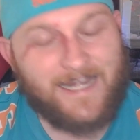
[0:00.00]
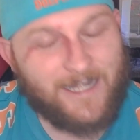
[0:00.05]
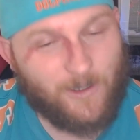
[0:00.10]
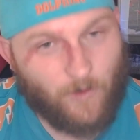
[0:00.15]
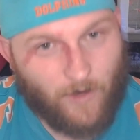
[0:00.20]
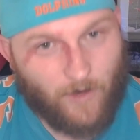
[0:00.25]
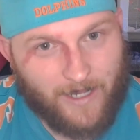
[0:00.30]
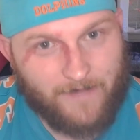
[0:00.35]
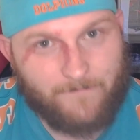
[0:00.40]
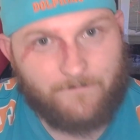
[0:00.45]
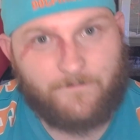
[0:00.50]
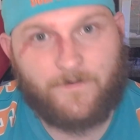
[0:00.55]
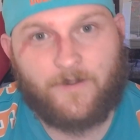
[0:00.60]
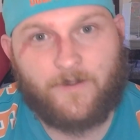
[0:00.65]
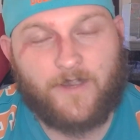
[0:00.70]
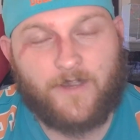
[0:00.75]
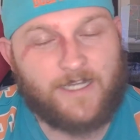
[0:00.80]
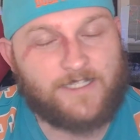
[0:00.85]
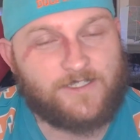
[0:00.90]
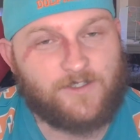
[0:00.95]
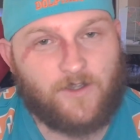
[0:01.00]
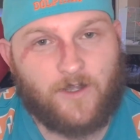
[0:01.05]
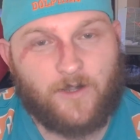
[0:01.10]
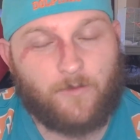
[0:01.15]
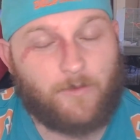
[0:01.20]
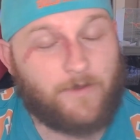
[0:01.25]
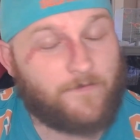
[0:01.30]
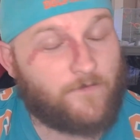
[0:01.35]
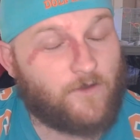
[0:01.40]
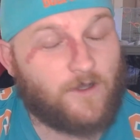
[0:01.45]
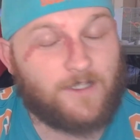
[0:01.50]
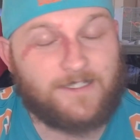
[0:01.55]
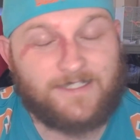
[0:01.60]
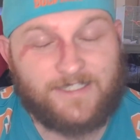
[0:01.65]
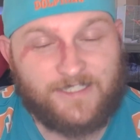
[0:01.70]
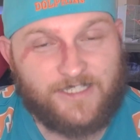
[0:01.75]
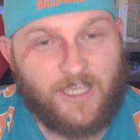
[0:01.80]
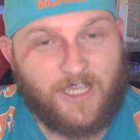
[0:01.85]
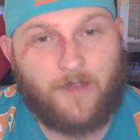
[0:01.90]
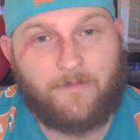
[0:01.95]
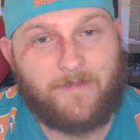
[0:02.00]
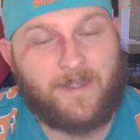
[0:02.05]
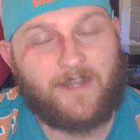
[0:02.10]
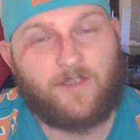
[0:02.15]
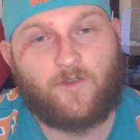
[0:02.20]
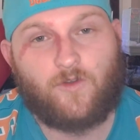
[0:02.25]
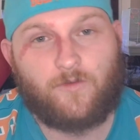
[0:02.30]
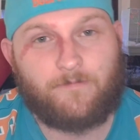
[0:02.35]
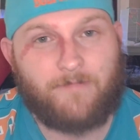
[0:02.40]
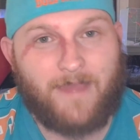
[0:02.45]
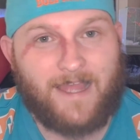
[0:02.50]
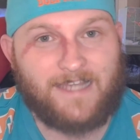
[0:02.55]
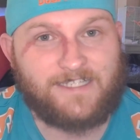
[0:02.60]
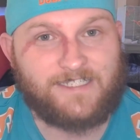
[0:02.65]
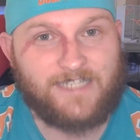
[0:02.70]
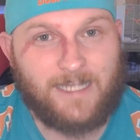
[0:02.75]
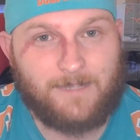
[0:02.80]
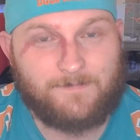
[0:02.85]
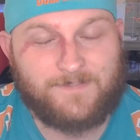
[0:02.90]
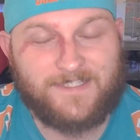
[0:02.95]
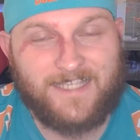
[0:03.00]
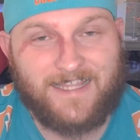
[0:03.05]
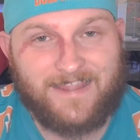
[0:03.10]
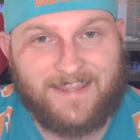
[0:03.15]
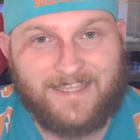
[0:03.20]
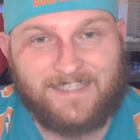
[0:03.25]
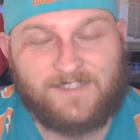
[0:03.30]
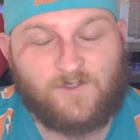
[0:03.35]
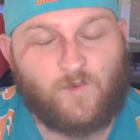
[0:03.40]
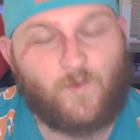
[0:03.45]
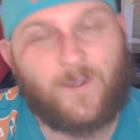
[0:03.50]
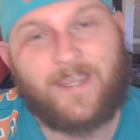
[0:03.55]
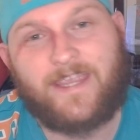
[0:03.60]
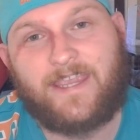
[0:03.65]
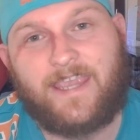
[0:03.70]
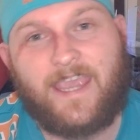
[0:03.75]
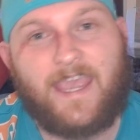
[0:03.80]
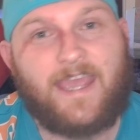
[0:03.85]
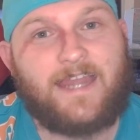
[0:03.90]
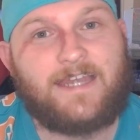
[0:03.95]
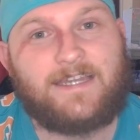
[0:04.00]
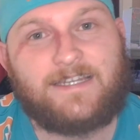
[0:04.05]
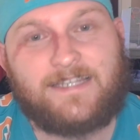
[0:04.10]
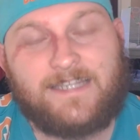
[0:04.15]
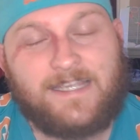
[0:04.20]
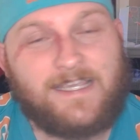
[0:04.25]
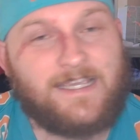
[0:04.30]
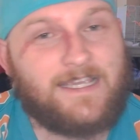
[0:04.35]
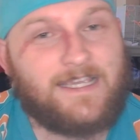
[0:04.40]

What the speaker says: Now I am very excited, we've got so many good matchups this weekend.